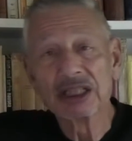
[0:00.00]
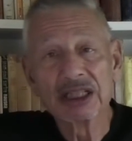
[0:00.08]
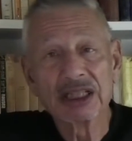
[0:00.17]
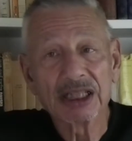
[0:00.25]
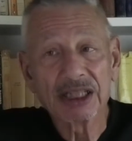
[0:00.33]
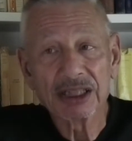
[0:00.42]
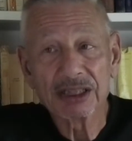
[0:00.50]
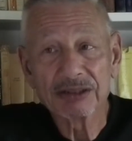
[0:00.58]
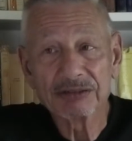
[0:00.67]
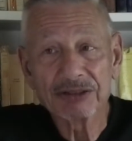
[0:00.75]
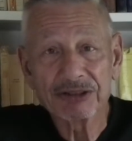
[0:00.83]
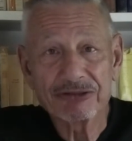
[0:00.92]

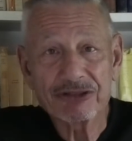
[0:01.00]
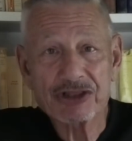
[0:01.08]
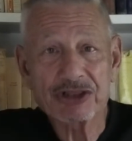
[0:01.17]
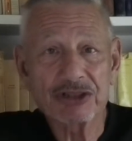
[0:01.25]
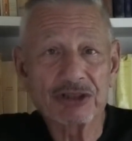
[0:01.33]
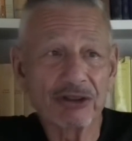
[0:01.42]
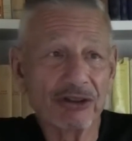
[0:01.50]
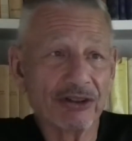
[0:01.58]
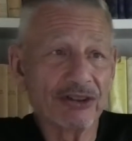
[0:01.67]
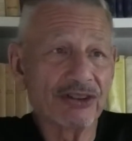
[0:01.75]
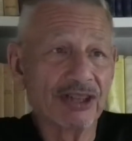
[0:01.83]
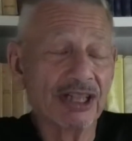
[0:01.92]
of efficient
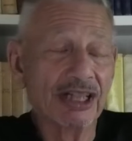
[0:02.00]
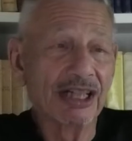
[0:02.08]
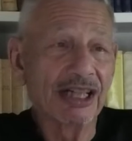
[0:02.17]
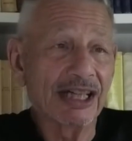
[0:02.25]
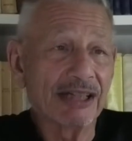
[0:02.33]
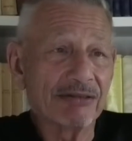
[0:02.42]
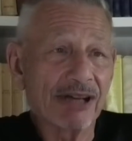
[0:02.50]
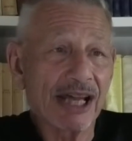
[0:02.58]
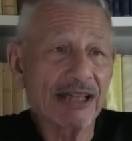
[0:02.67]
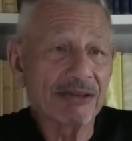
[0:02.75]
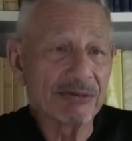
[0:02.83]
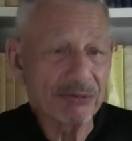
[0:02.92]
cause, and
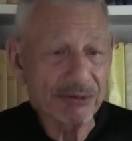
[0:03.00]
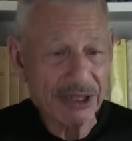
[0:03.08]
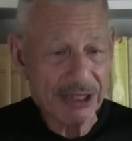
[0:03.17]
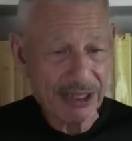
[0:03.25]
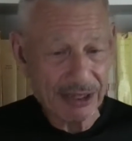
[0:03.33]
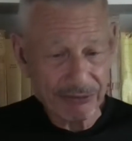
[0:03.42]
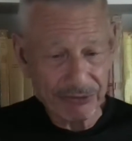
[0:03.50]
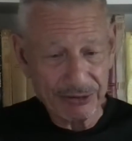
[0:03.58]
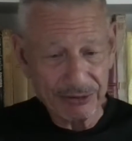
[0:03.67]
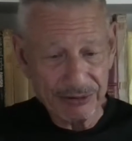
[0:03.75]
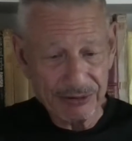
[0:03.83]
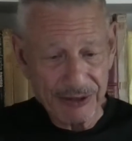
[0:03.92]
rather we have
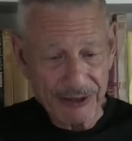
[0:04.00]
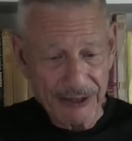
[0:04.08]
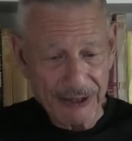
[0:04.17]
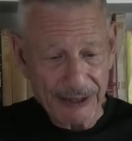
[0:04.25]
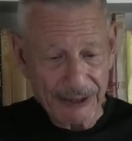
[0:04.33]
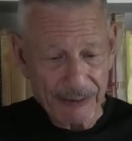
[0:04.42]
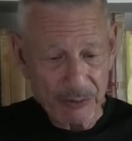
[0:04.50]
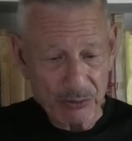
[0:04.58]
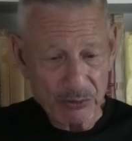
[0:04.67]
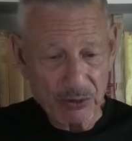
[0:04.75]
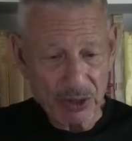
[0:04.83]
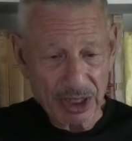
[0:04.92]
to
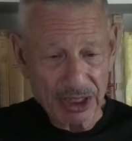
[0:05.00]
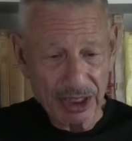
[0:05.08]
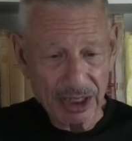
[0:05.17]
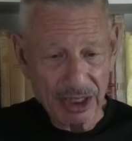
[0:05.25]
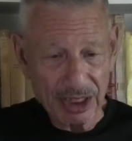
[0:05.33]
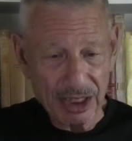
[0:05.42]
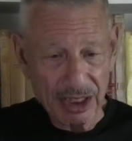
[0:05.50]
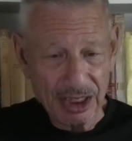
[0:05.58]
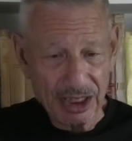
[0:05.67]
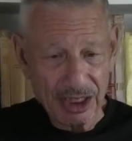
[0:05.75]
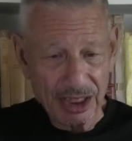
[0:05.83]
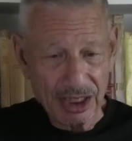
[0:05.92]
work
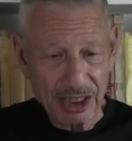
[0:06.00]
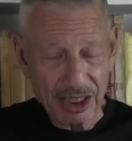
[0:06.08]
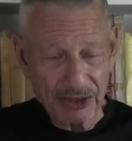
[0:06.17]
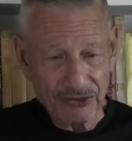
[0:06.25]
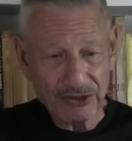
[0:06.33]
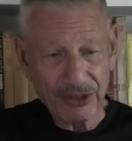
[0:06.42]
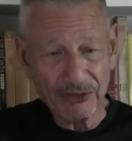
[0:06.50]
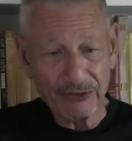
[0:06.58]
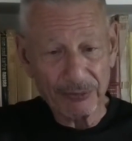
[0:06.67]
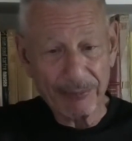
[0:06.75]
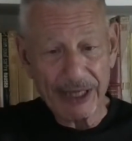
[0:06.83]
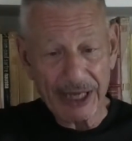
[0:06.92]
ourselves
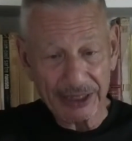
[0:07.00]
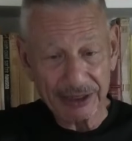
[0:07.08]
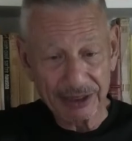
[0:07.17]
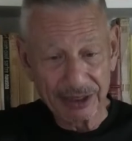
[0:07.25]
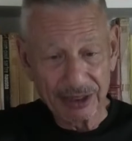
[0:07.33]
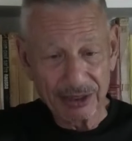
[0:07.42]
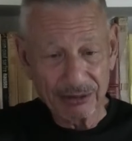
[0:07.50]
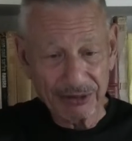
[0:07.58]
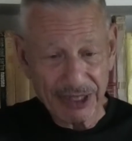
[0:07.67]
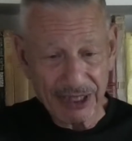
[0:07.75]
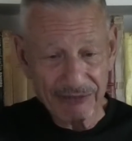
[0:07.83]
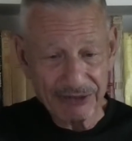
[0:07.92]
back. We
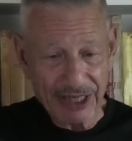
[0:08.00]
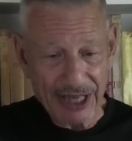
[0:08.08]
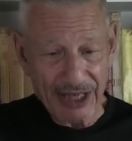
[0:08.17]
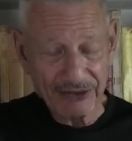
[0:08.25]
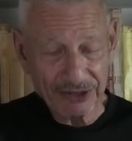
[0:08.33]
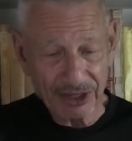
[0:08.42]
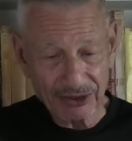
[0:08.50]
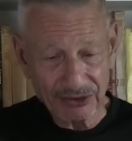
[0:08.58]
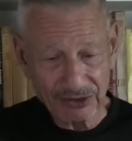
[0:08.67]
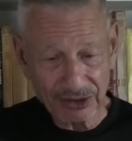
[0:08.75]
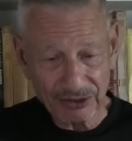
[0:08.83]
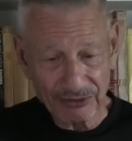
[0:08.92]
have to ask
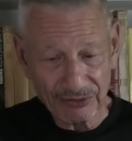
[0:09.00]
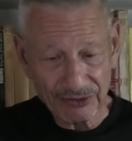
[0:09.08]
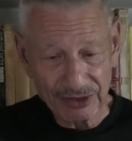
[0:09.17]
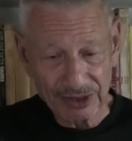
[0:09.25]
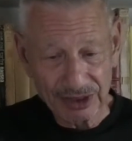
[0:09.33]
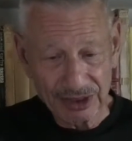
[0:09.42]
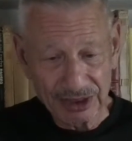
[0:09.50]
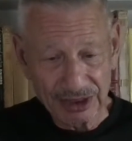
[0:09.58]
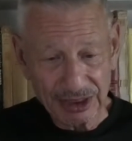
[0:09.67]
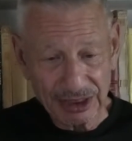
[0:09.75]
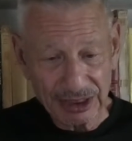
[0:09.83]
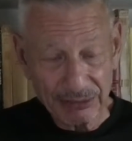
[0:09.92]
ourselves,
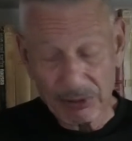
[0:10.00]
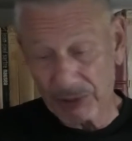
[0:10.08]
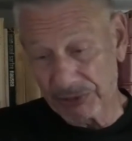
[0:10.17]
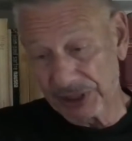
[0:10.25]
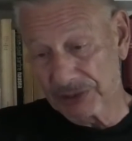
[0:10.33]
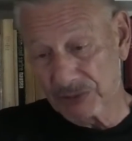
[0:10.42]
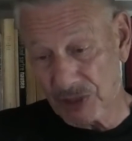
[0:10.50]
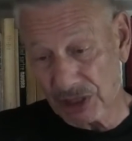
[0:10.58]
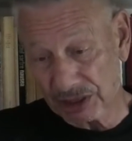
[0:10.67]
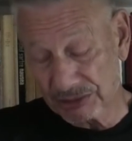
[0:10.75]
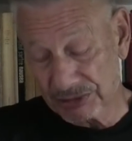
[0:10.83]
well, we can work